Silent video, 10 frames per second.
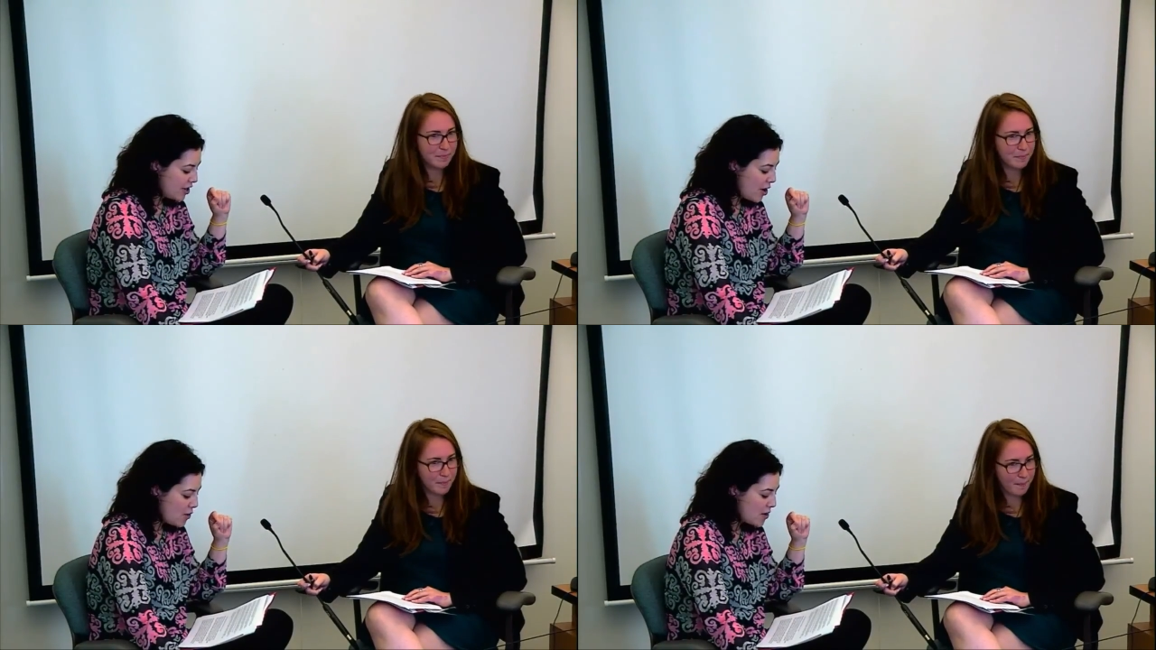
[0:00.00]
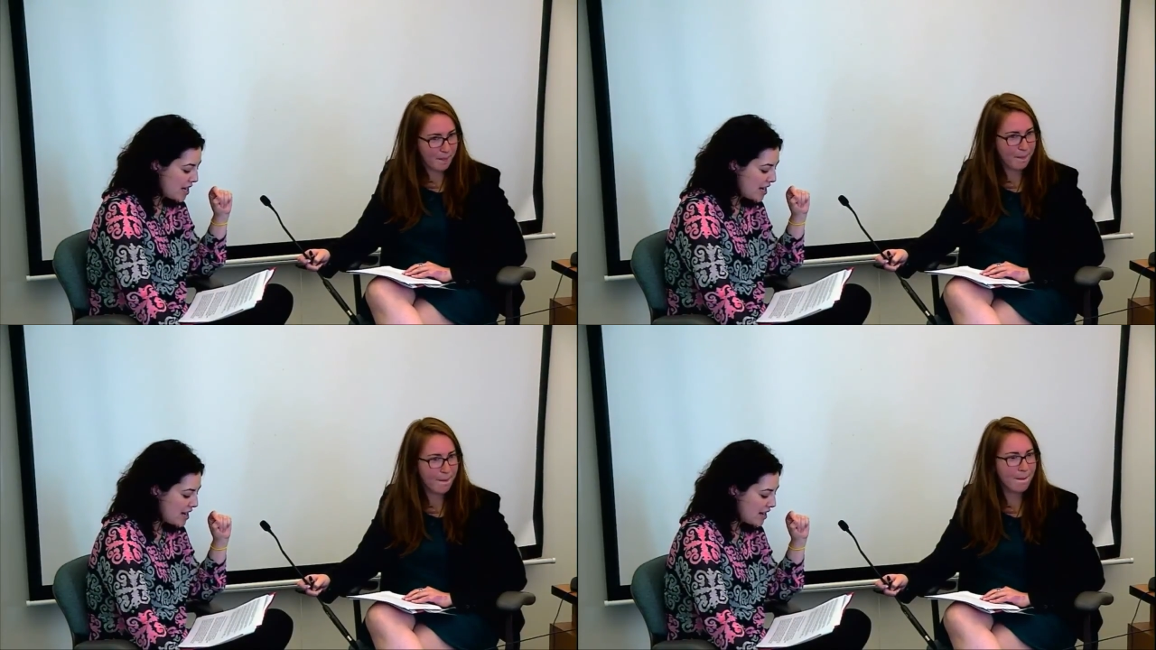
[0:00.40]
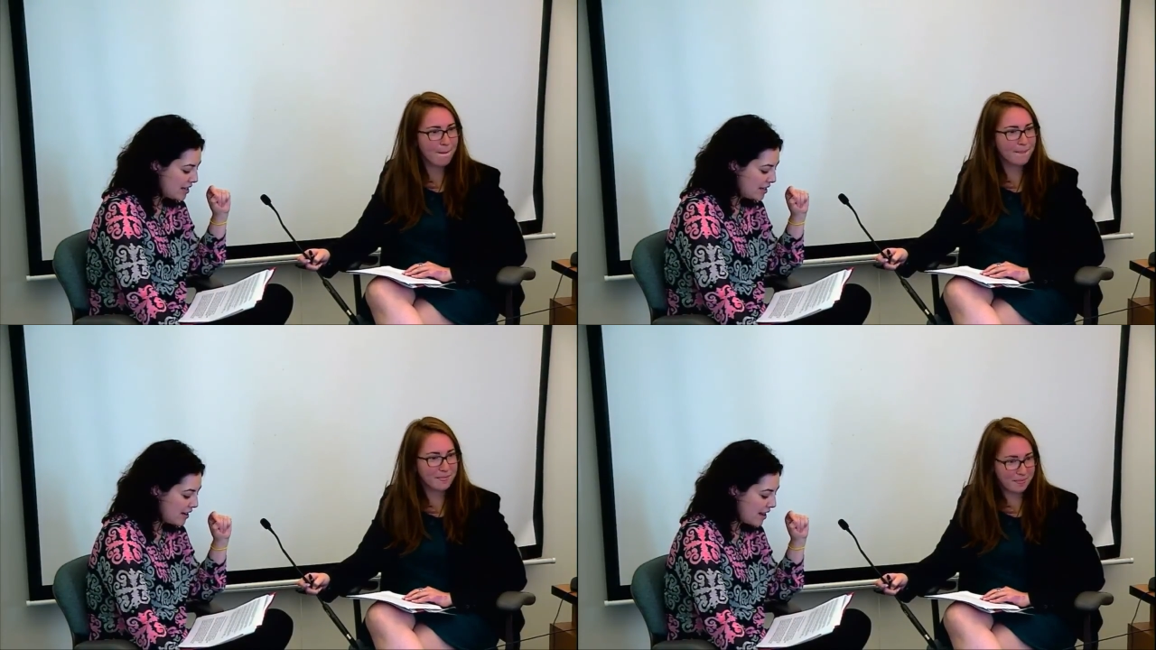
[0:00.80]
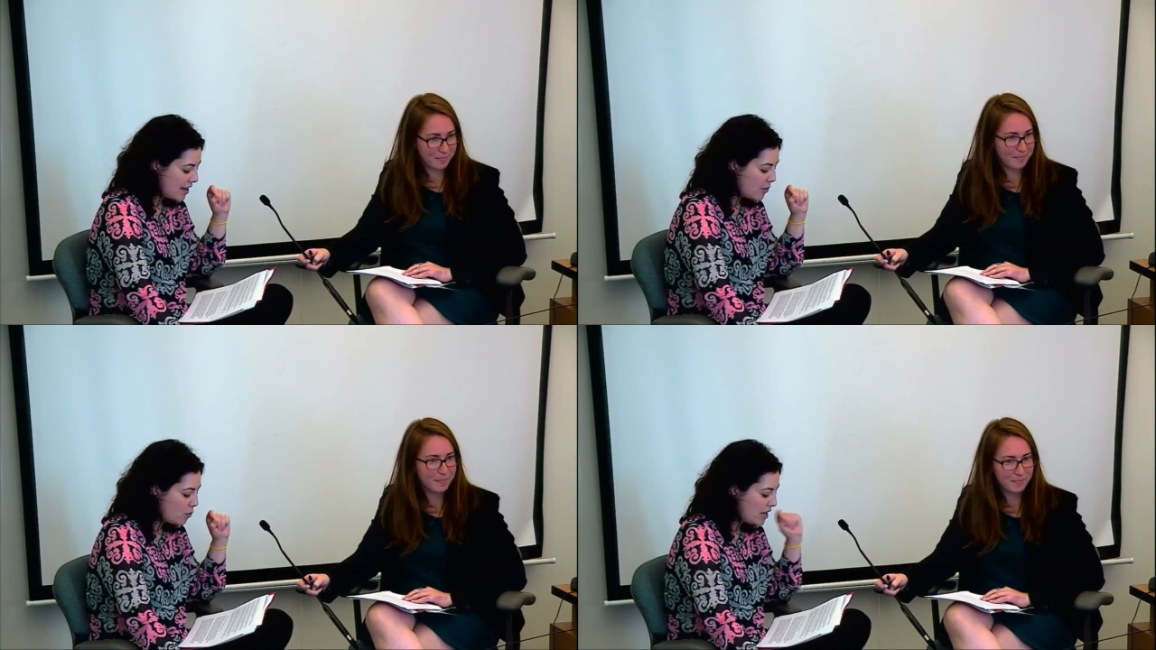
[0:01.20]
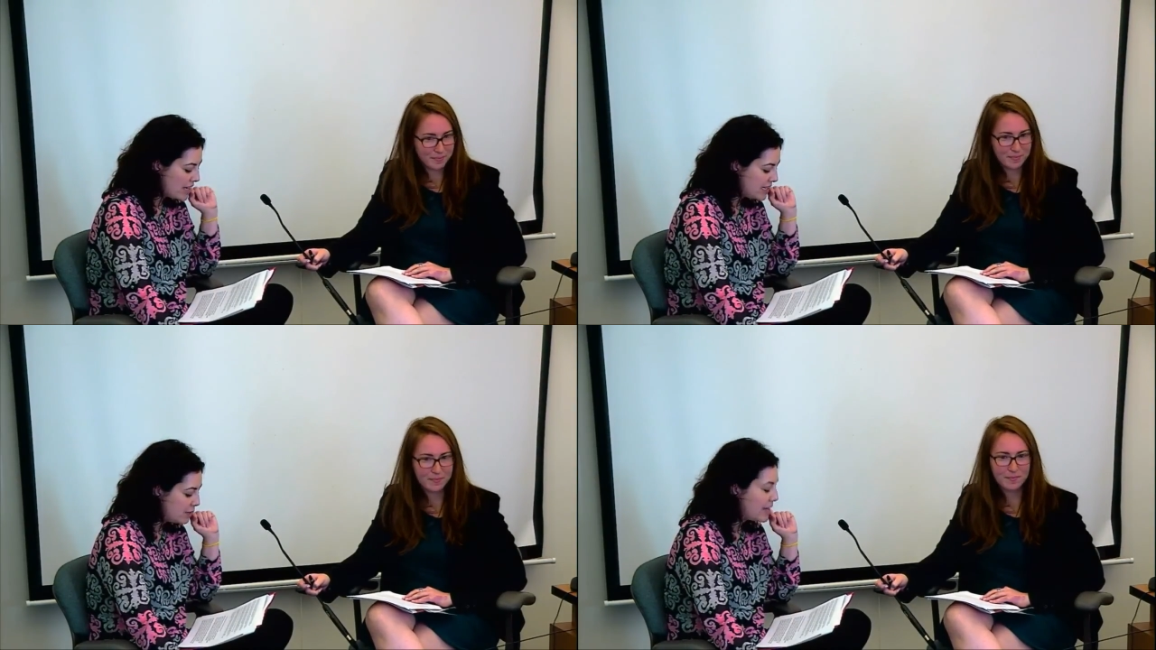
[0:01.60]

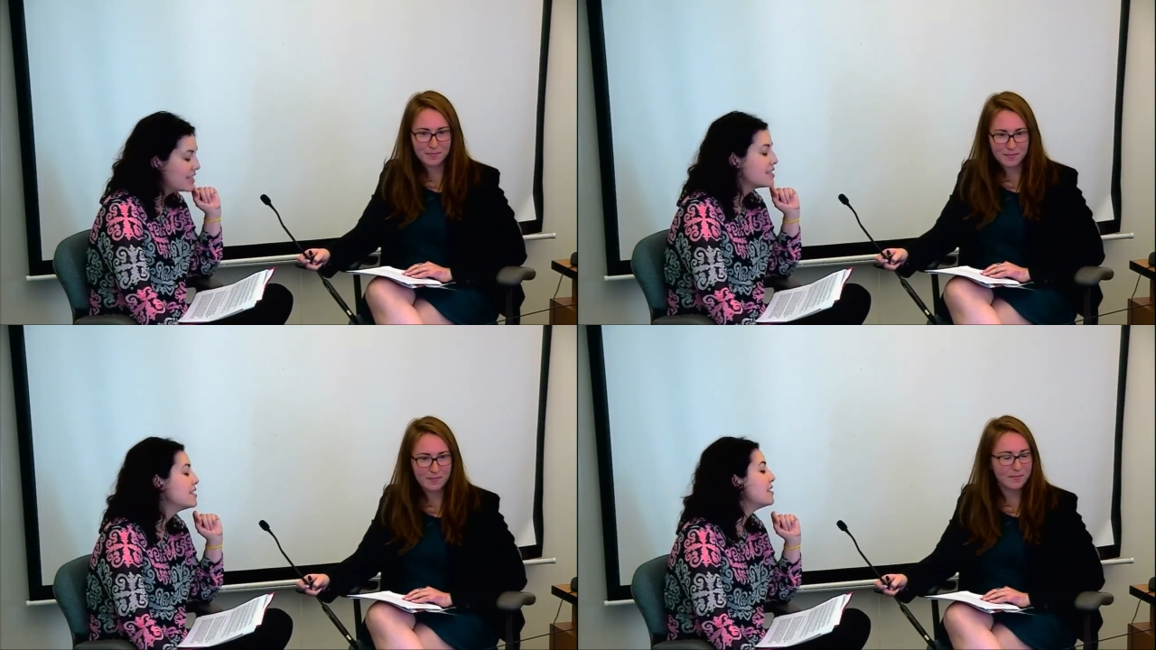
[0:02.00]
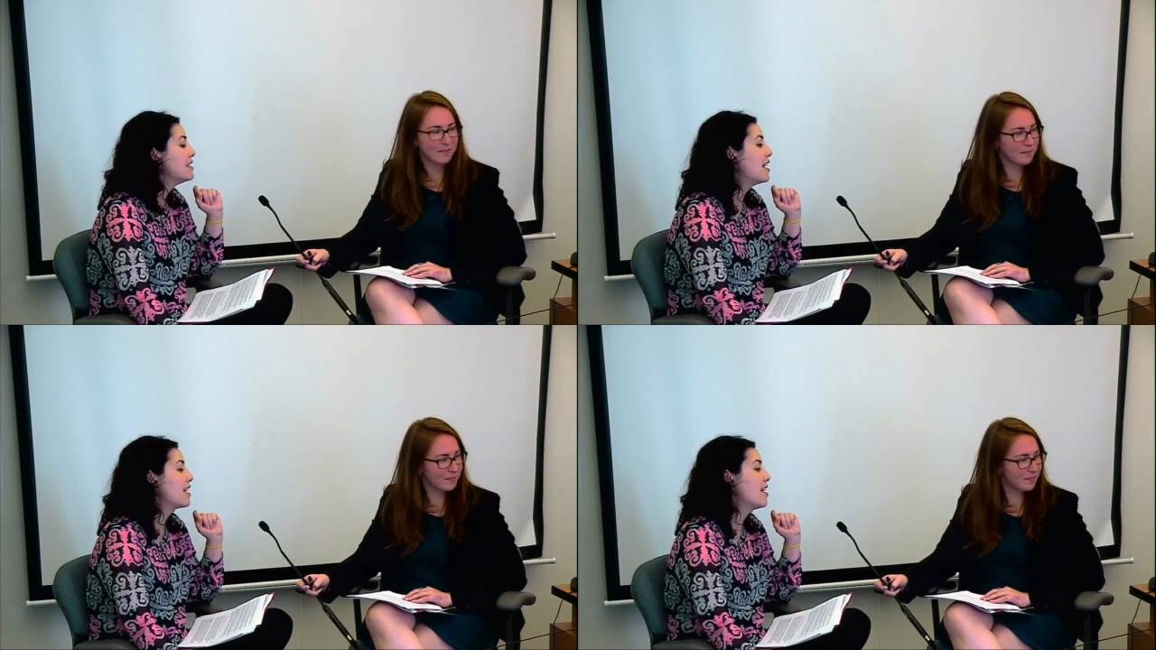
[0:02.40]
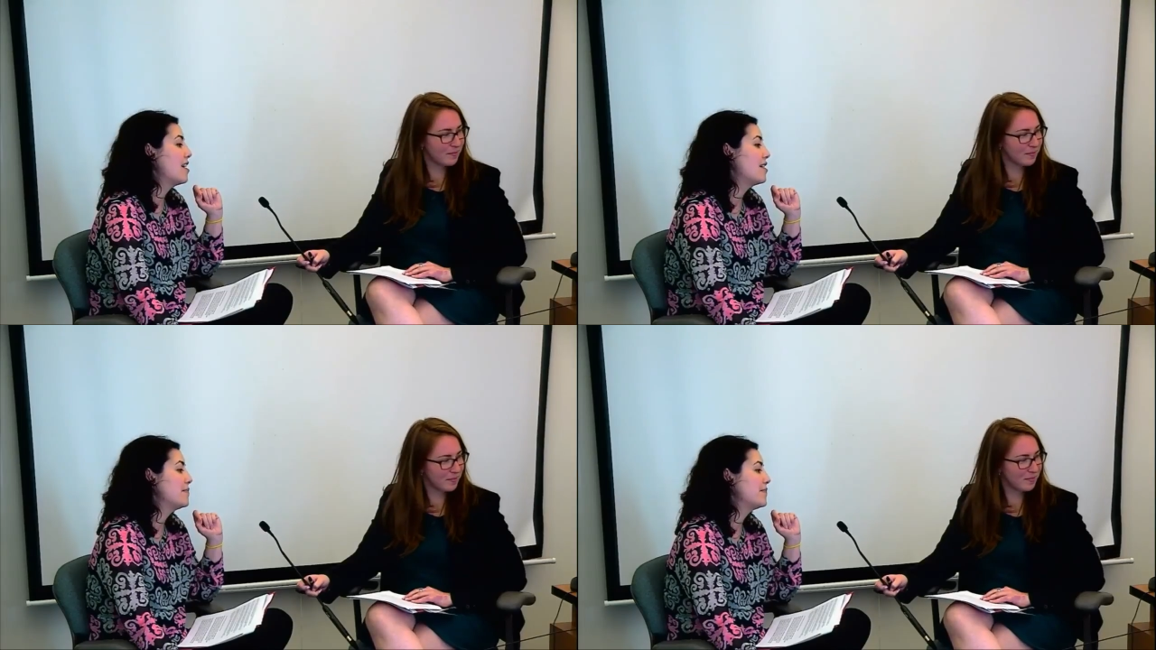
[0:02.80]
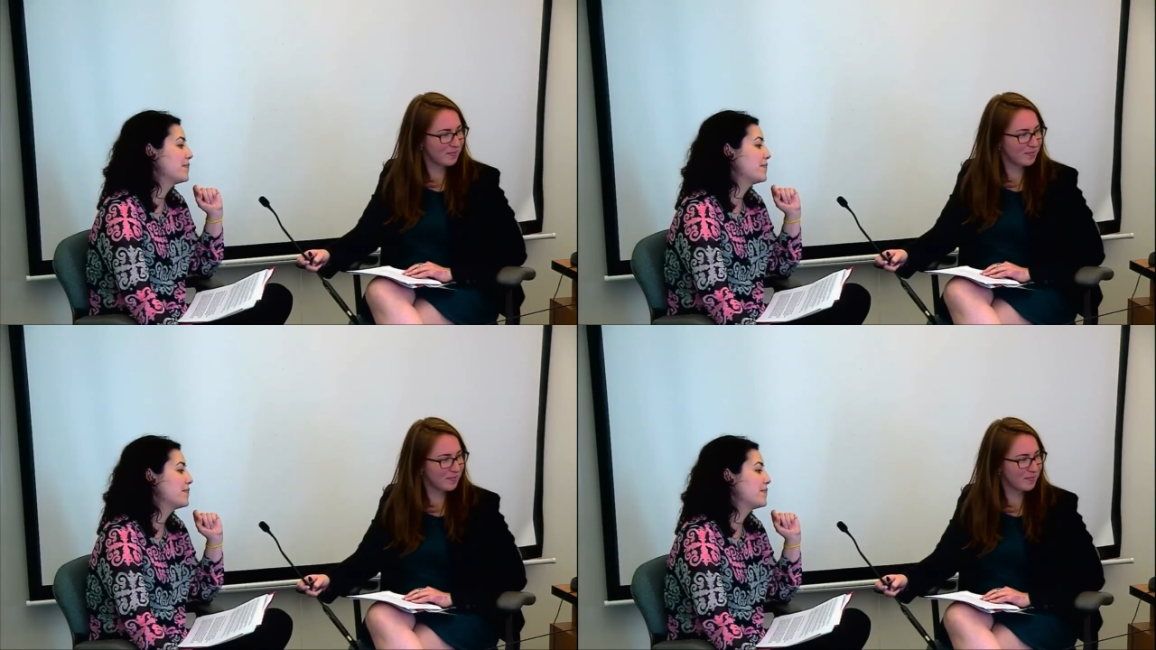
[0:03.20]
Speaker 1: OE.wikispaces.com